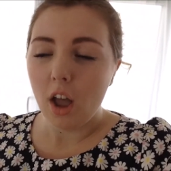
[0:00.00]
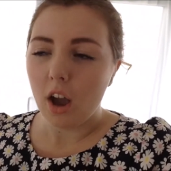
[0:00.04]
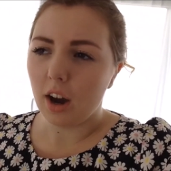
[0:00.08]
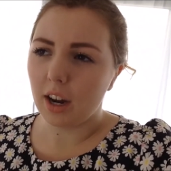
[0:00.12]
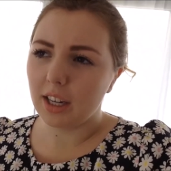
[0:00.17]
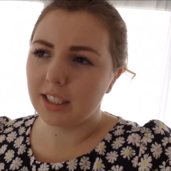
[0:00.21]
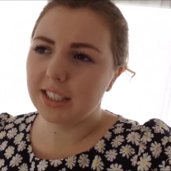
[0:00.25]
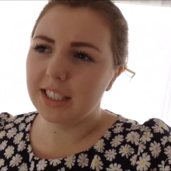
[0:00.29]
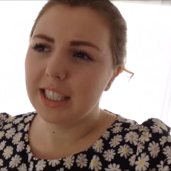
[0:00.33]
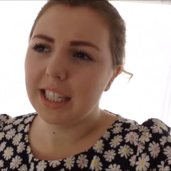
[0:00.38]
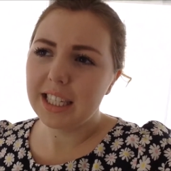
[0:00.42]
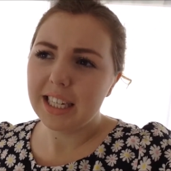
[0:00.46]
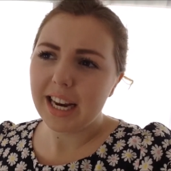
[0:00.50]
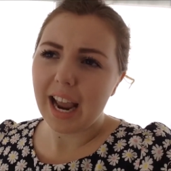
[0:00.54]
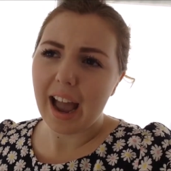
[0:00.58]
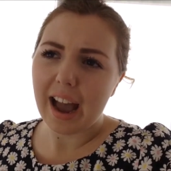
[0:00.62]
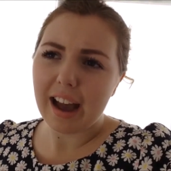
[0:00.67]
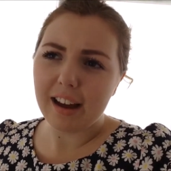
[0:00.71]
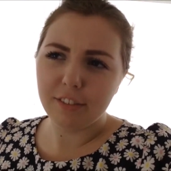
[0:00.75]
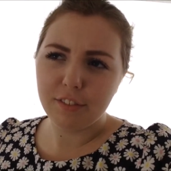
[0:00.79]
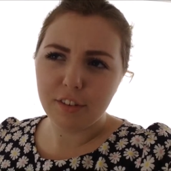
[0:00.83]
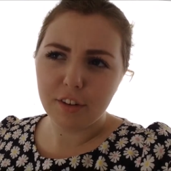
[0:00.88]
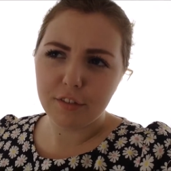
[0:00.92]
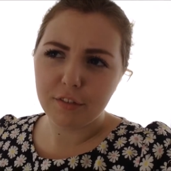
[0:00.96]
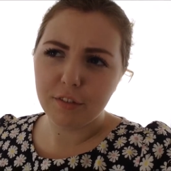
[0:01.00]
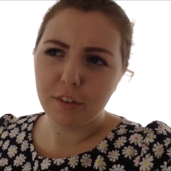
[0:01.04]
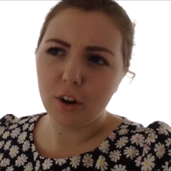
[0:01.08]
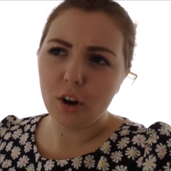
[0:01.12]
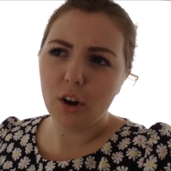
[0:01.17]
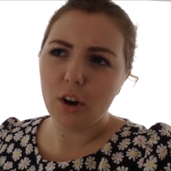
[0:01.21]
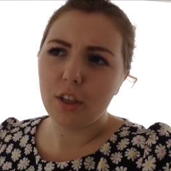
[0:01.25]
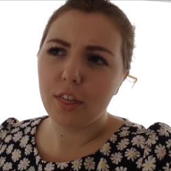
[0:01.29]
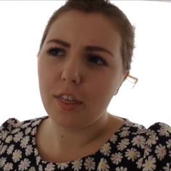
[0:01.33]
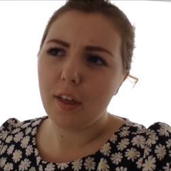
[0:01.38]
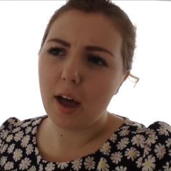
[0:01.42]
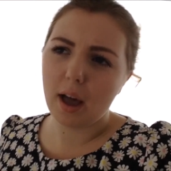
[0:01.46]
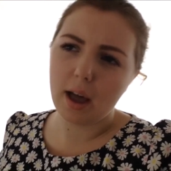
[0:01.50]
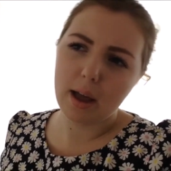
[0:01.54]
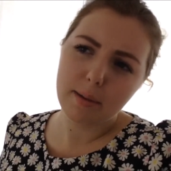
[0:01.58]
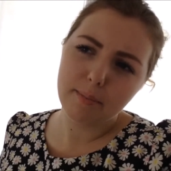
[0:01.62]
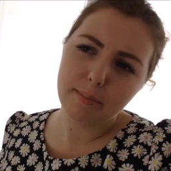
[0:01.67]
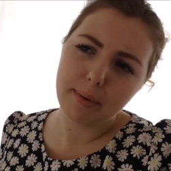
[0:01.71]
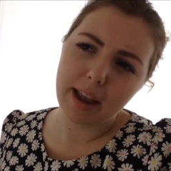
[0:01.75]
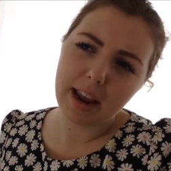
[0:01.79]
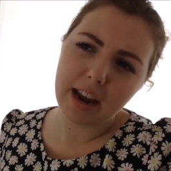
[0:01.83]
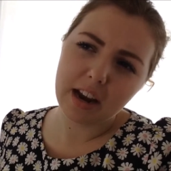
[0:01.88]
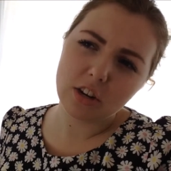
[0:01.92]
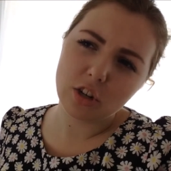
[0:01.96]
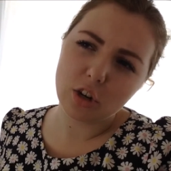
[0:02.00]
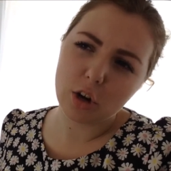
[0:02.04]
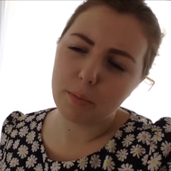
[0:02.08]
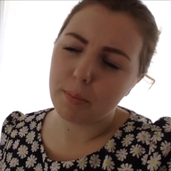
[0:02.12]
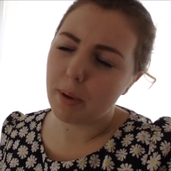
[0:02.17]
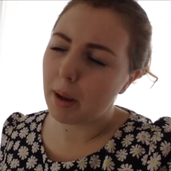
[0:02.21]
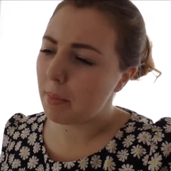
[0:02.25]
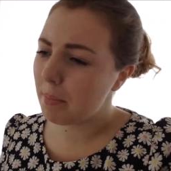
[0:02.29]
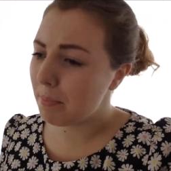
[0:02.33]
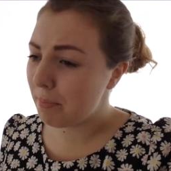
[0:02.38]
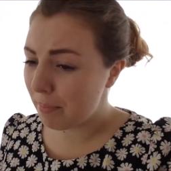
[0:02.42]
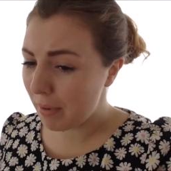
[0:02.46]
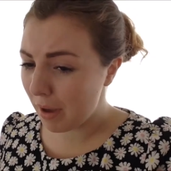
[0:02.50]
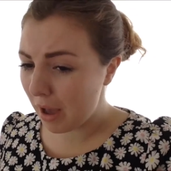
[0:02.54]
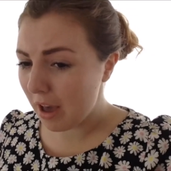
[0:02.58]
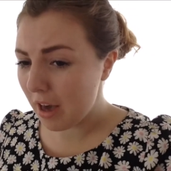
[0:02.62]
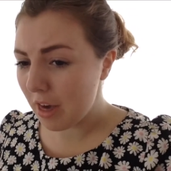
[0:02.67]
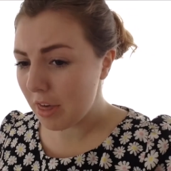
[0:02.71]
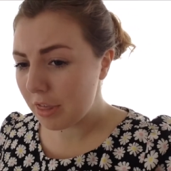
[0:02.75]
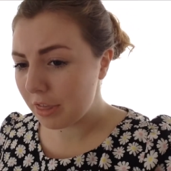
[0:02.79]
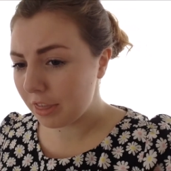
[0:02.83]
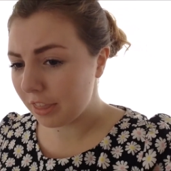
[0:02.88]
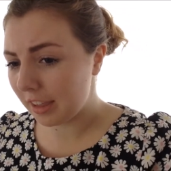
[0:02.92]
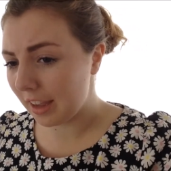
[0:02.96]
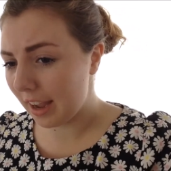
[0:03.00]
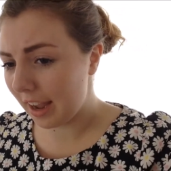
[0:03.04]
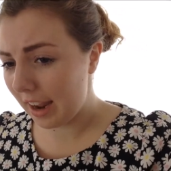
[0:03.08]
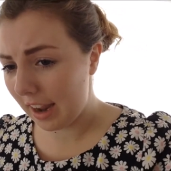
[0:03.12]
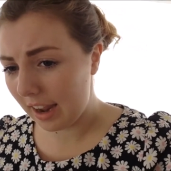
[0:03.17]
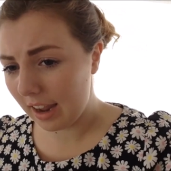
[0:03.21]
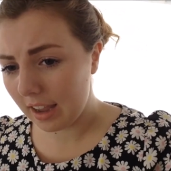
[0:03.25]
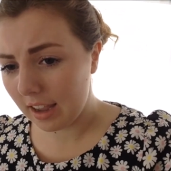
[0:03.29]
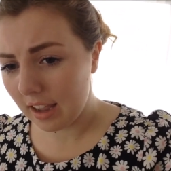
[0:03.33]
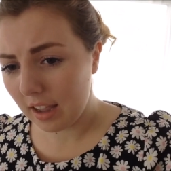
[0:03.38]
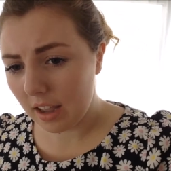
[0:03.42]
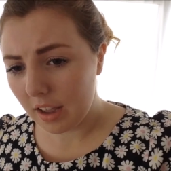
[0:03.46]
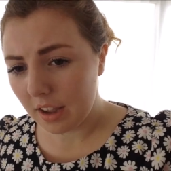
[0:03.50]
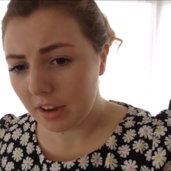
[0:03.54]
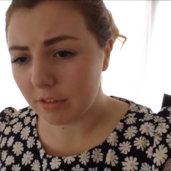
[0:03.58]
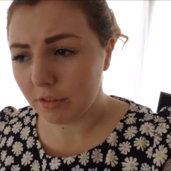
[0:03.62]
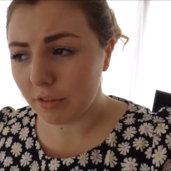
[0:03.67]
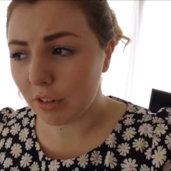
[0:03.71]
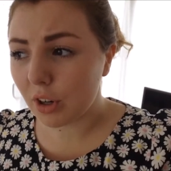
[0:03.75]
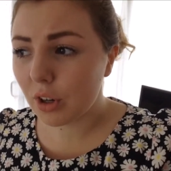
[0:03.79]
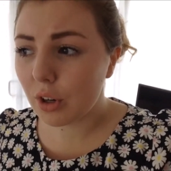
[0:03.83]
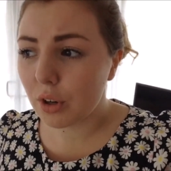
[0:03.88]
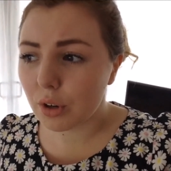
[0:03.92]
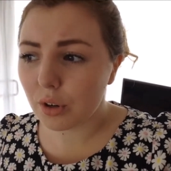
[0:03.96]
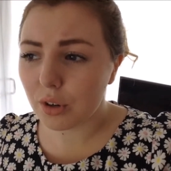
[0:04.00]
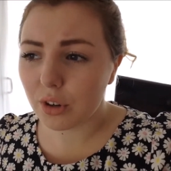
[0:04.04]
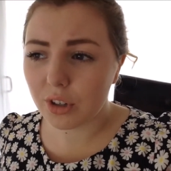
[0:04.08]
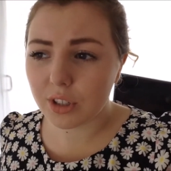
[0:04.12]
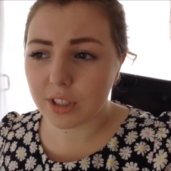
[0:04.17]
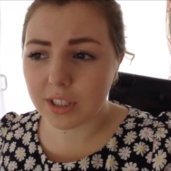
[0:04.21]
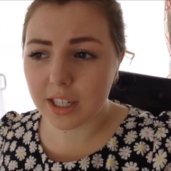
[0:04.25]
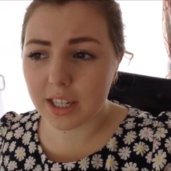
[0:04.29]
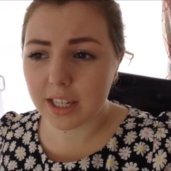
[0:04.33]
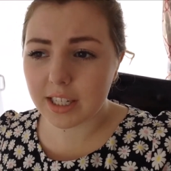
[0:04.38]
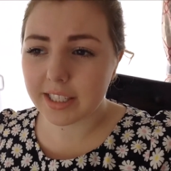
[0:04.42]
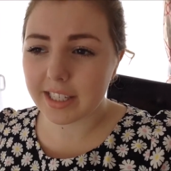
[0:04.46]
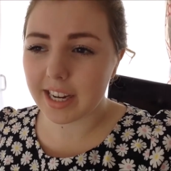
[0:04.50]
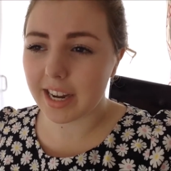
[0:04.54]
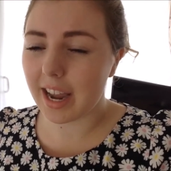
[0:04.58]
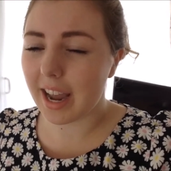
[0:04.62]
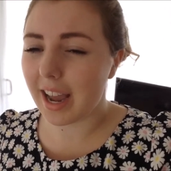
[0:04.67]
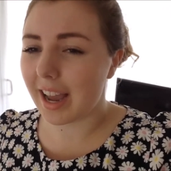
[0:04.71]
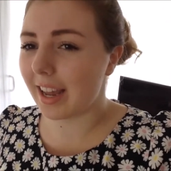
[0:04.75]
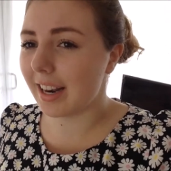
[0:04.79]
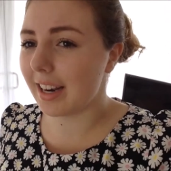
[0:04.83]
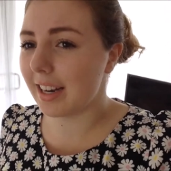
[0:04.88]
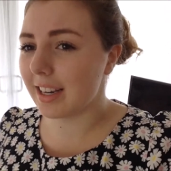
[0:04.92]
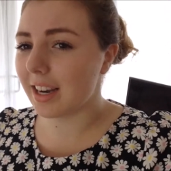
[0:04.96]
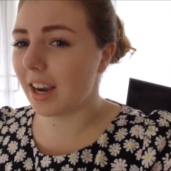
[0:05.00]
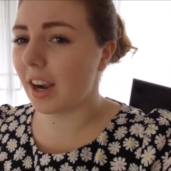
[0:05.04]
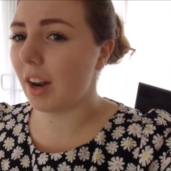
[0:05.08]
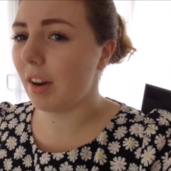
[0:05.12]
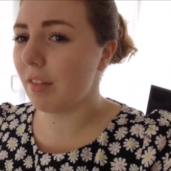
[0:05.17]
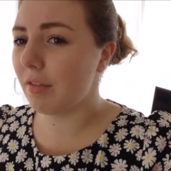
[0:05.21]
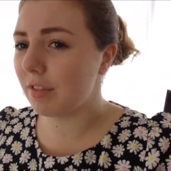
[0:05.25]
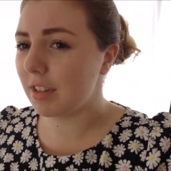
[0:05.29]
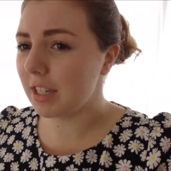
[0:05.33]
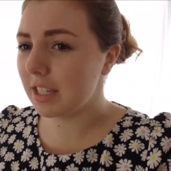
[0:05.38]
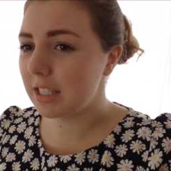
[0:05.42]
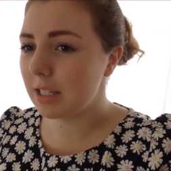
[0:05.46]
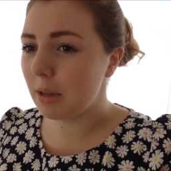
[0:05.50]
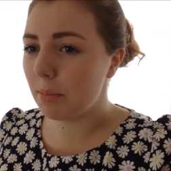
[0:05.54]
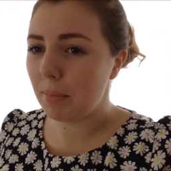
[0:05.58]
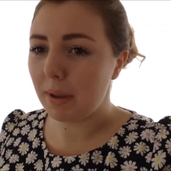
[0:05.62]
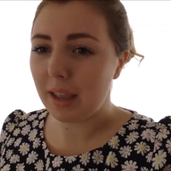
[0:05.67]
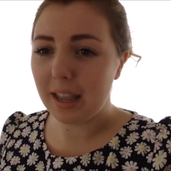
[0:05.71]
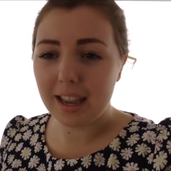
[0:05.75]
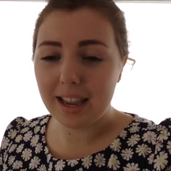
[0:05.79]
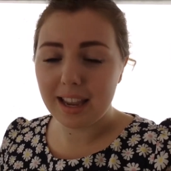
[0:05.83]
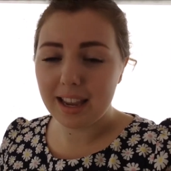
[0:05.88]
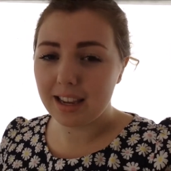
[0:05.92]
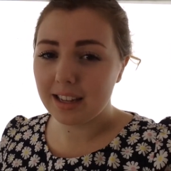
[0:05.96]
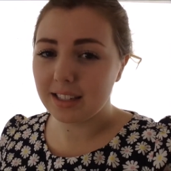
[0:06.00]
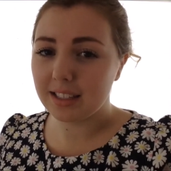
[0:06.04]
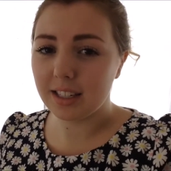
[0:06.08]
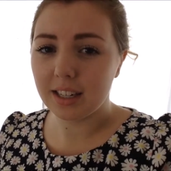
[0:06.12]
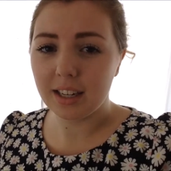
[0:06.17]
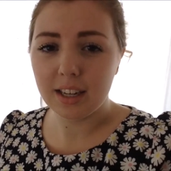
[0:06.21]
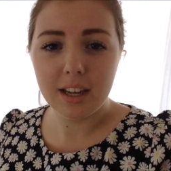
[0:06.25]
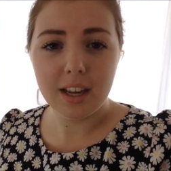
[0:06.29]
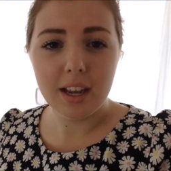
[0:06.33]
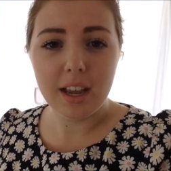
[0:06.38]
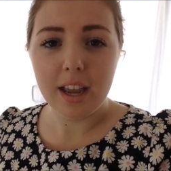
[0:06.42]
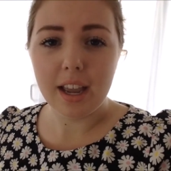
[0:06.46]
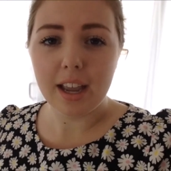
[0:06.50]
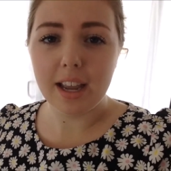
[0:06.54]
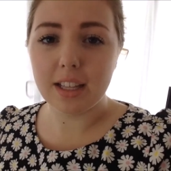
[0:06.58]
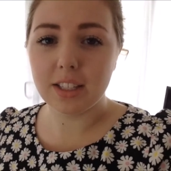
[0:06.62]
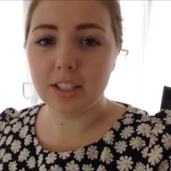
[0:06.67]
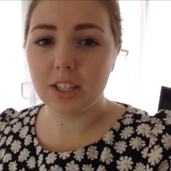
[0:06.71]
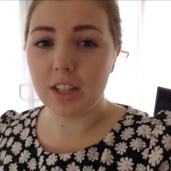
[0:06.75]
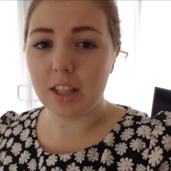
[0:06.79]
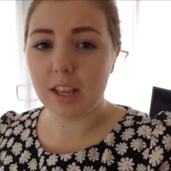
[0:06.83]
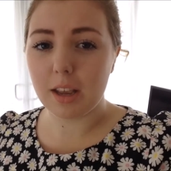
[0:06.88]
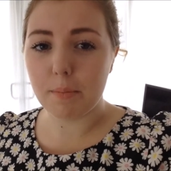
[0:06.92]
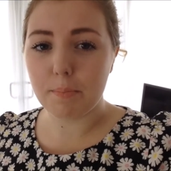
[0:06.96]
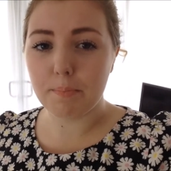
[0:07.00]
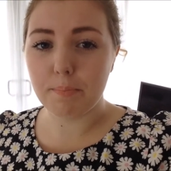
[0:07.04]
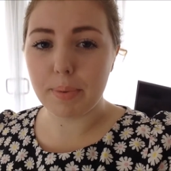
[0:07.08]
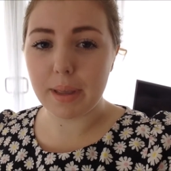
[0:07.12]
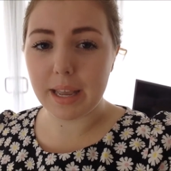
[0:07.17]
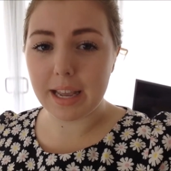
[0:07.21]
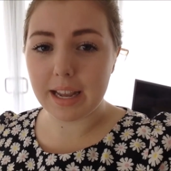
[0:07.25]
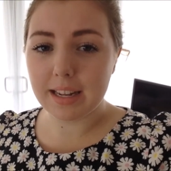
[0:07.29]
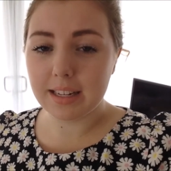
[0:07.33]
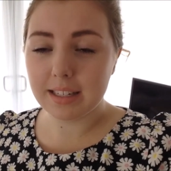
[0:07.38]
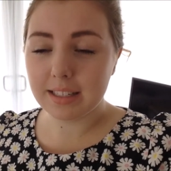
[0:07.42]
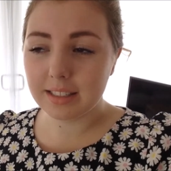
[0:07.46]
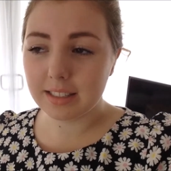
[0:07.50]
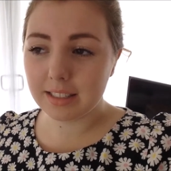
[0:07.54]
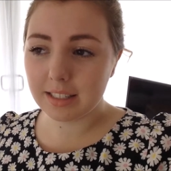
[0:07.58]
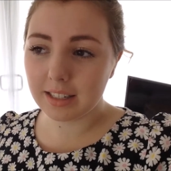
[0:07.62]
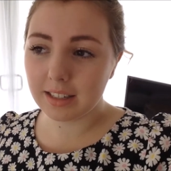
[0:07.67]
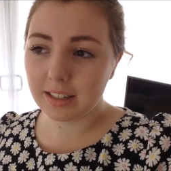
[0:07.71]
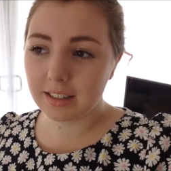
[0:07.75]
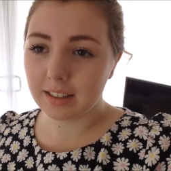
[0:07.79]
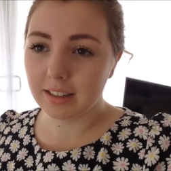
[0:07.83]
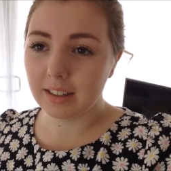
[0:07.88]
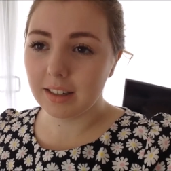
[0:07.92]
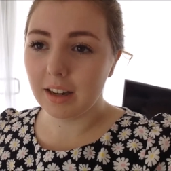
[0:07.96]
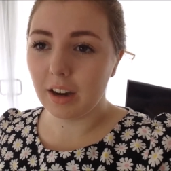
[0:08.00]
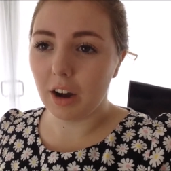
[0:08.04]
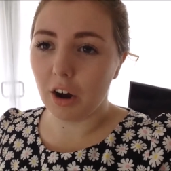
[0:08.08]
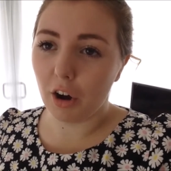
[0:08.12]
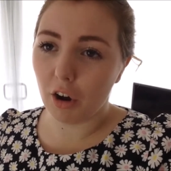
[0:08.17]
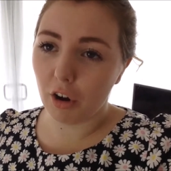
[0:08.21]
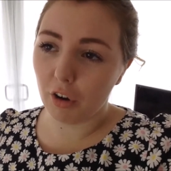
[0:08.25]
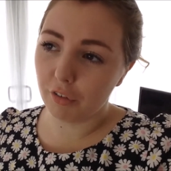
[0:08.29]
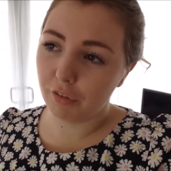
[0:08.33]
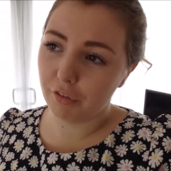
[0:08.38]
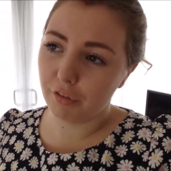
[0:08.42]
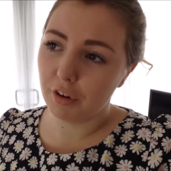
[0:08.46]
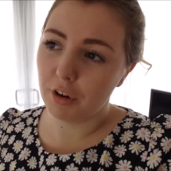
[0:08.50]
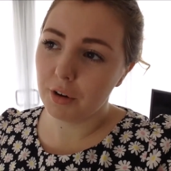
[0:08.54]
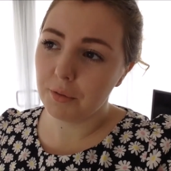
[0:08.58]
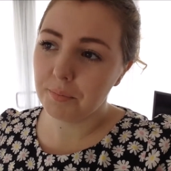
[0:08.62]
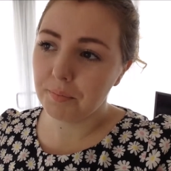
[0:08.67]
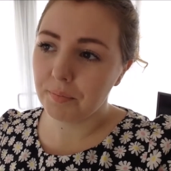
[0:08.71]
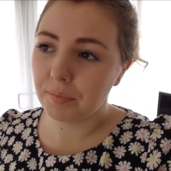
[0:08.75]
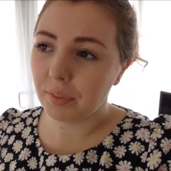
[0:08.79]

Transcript: I did have a vlog that I made on my birthday recorded and it kind of disappeared into the abyss of